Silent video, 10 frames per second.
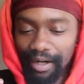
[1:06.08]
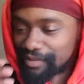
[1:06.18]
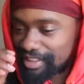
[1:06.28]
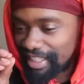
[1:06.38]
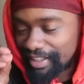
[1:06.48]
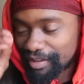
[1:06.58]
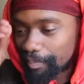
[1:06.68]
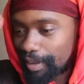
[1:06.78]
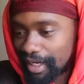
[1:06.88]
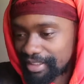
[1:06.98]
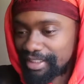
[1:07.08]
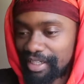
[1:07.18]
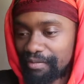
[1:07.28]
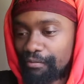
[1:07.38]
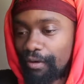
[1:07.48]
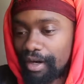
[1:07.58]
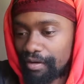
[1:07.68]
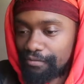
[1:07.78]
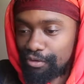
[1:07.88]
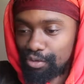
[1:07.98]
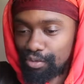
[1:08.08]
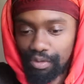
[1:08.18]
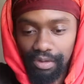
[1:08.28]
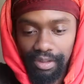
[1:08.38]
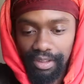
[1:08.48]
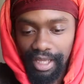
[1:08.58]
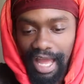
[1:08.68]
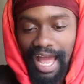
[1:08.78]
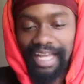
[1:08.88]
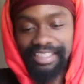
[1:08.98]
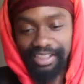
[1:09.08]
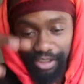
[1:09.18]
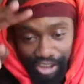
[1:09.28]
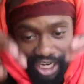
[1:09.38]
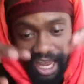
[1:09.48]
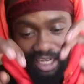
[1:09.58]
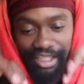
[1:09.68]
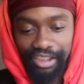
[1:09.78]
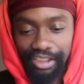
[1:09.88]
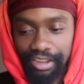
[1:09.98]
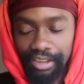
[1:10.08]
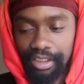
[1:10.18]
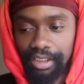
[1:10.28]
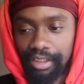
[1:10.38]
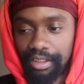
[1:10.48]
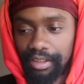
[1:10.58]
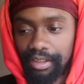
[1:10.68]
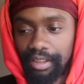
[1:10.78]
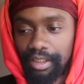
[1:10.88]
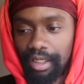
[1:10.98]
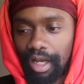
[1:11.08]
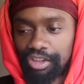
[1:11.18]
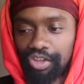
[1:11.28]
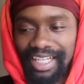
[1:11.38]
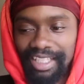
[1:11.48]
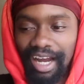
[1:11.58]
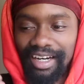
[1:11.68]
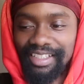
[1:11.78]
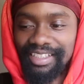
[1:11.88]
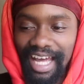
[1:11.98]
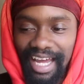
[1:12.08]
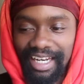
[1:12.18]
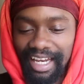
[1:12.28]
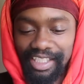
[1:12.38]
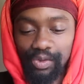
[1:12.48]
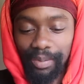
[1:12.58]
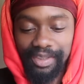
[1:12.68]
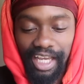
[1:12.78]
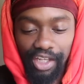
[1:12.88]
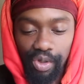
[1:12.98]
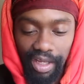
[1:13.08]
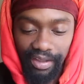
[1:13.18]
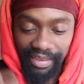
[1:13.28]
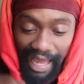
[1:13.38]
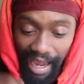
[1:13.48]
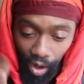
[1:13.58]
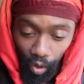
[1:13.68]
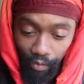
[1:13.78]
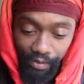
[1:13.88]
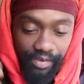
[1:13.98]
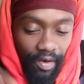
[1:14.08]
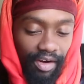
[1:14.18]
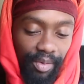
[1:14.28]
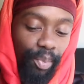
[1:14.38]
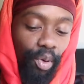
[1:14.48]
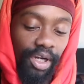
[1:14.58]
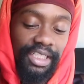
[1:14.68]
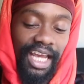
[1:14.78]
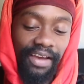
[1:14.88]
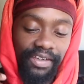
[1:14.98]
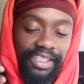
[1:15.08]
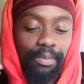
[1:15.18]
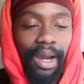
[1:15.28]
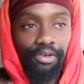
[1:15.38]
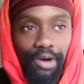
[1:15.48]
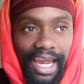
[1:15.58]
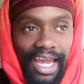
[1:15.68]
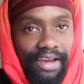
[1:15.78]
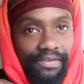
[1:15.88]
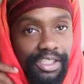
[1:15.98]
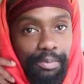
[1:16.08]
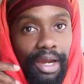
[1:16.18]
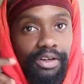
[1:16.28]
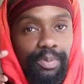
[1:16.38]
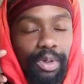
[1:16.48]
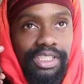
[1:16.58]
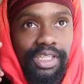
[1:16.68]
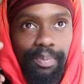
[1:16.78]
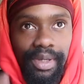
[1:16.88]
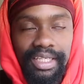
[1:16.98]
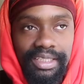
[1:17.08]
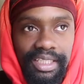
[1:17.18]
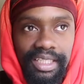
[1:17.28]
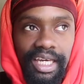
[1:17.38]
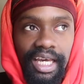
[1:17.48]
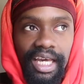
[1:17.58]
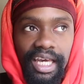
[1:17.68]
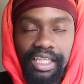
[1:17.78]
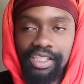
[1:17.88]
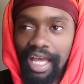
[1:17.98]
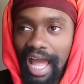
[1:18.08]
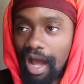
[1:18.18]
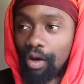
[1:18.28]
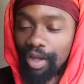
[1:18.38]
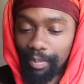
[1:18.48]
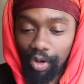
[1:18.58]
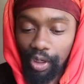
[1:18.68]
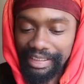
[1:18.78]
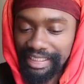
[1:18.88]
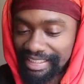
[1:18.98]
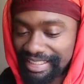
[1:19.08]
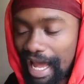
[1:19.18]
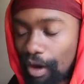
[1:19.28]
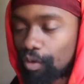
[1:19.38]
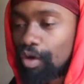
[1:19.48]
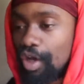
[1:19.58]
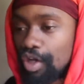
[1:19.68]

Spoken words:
seeing the person in front of you as the challenge, try to understand, and this is what I'm saying, that oath is very important. Heaven is my right, heaven is my responsibility. Because it's now,